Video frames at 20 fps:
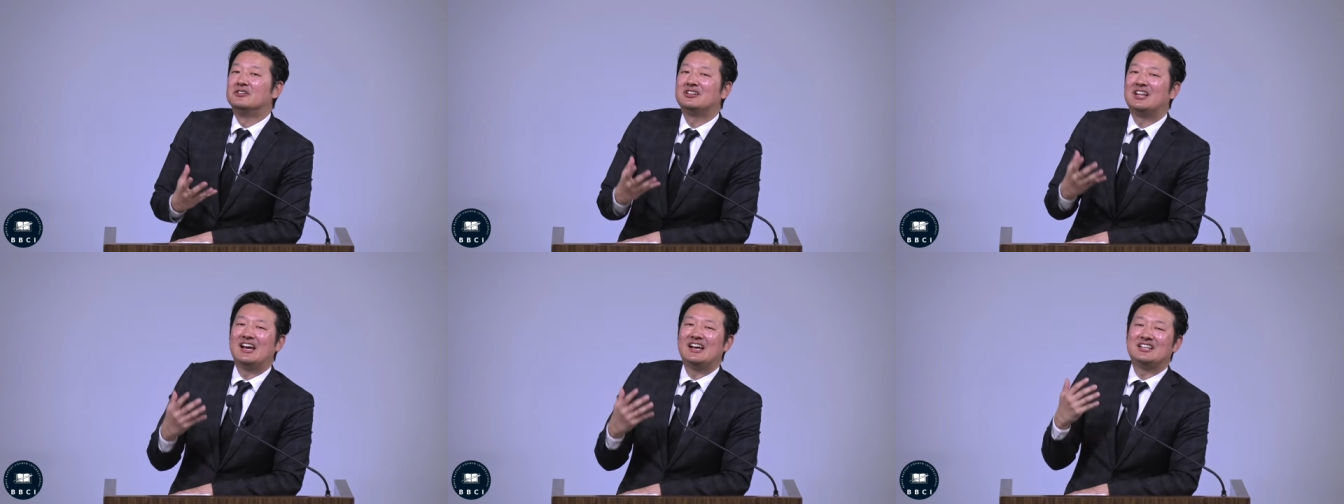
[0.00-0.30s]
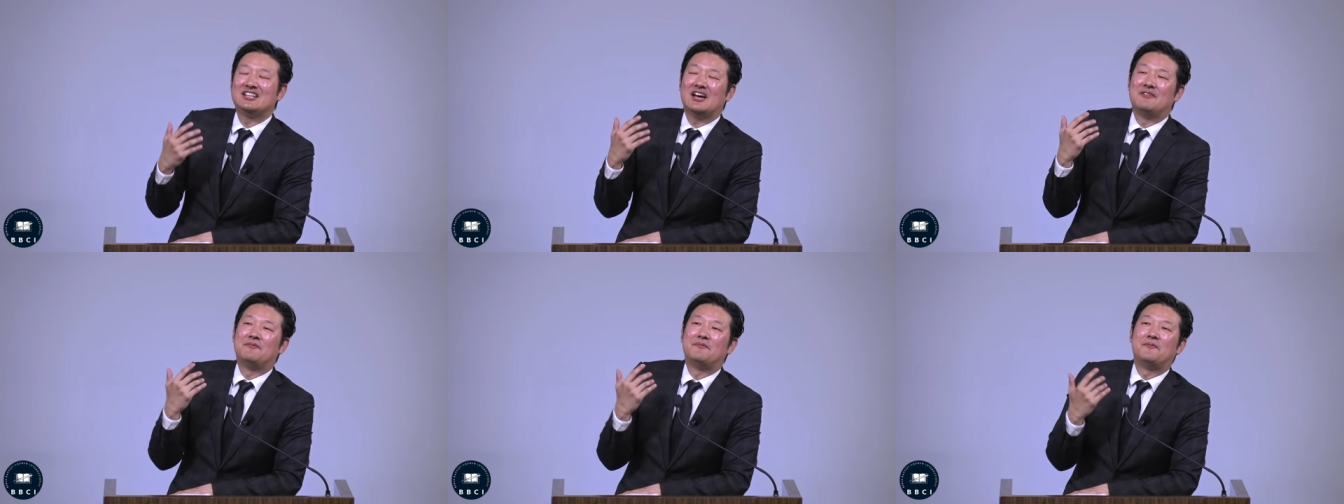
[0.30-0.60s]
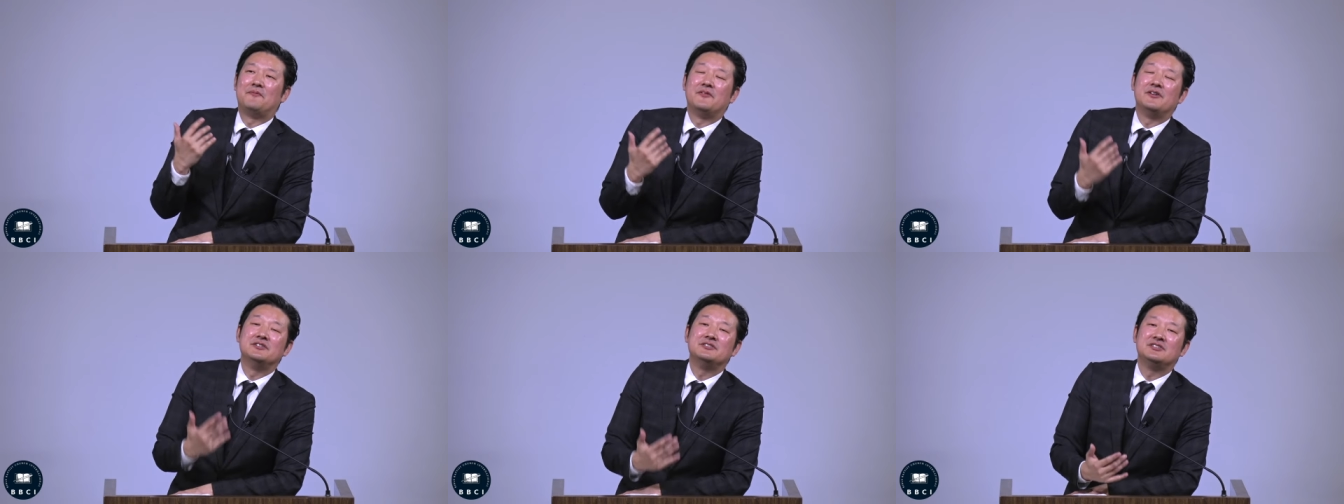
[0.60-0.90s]
like that
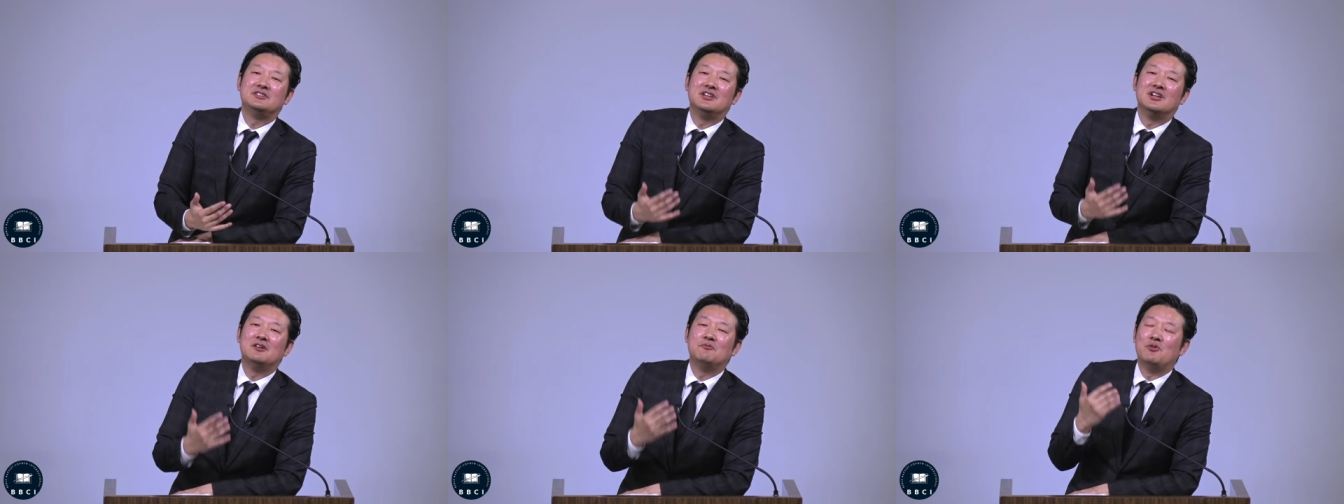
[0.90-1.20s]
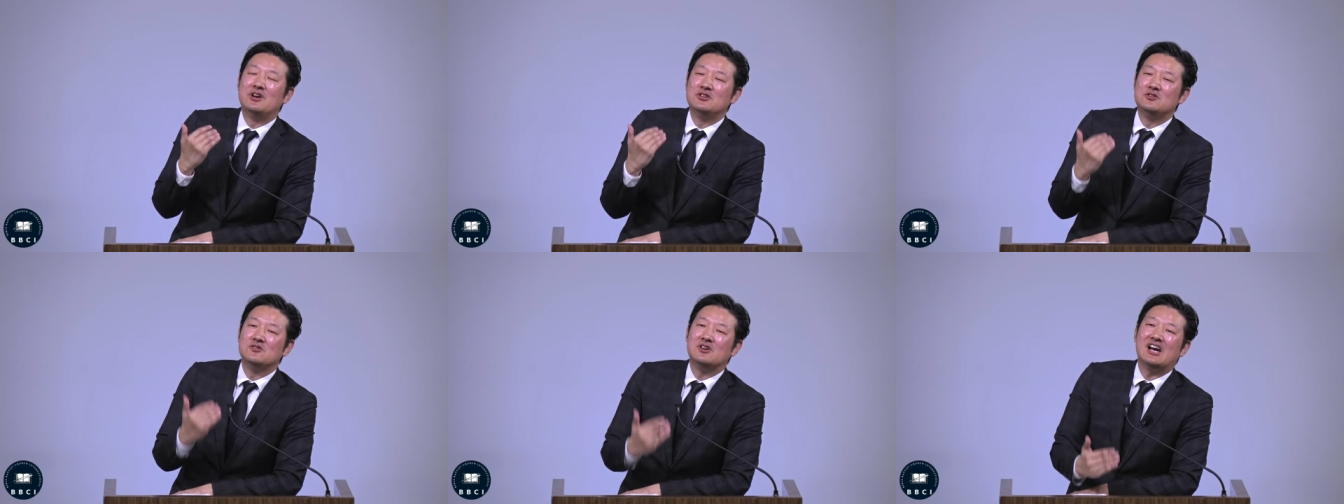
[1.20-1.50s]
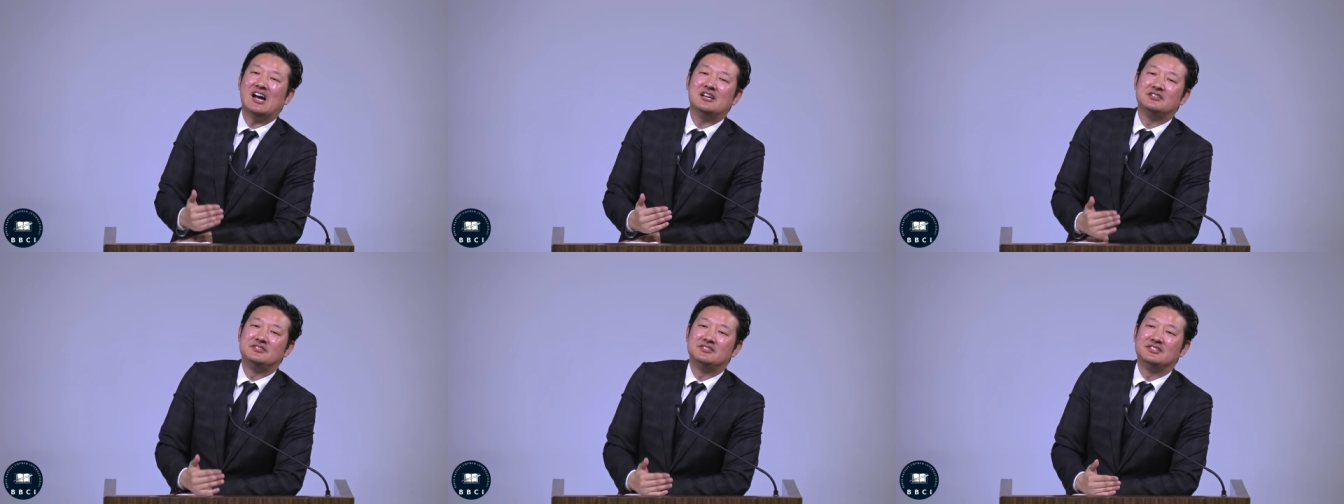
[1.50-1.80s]
first love when you
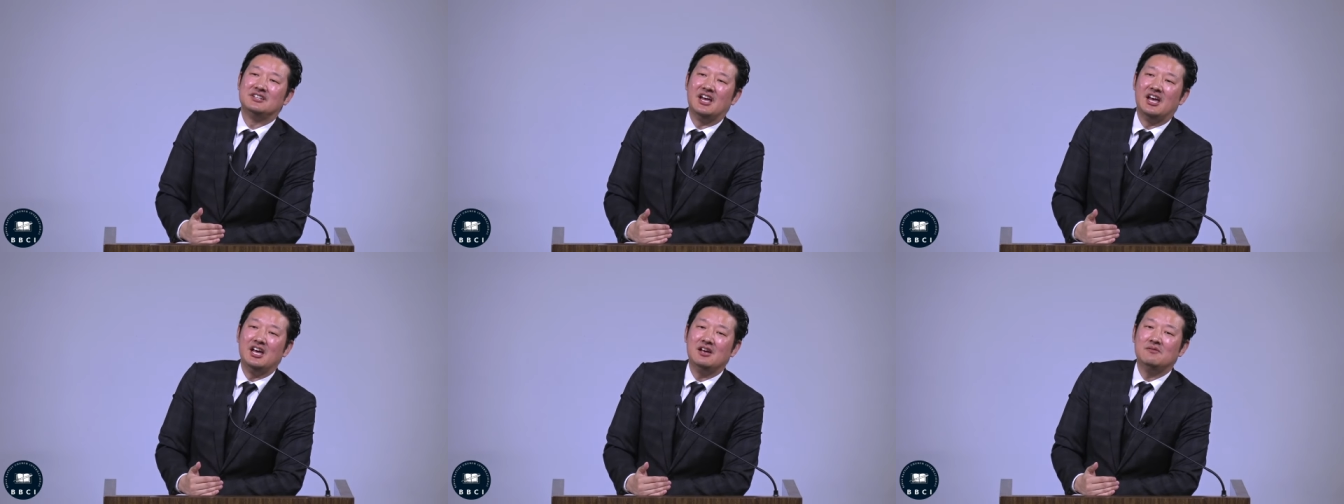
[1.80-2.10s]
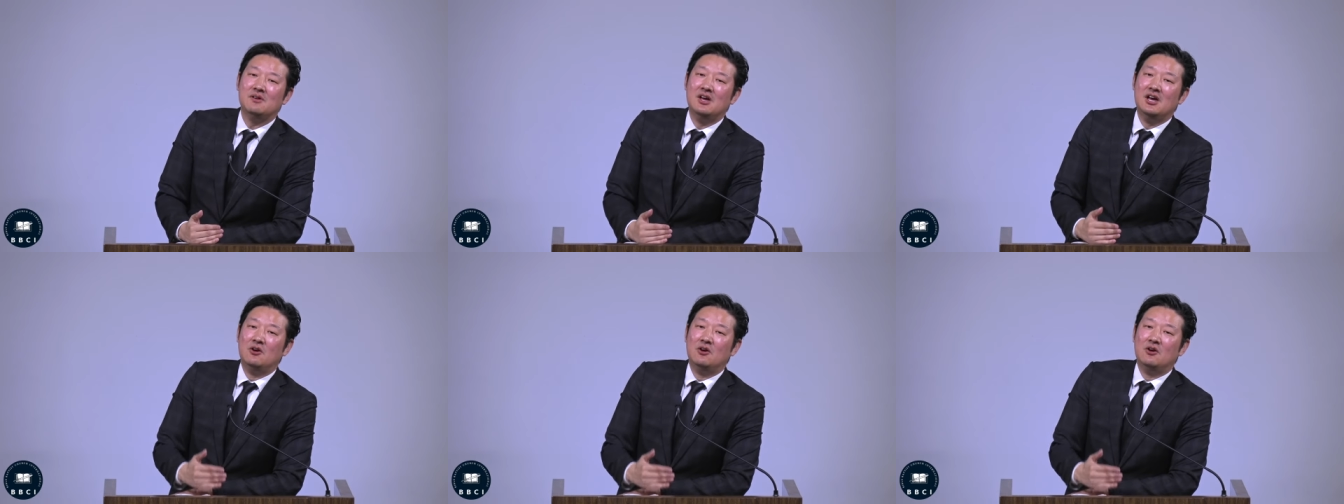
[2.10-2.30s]
got saved,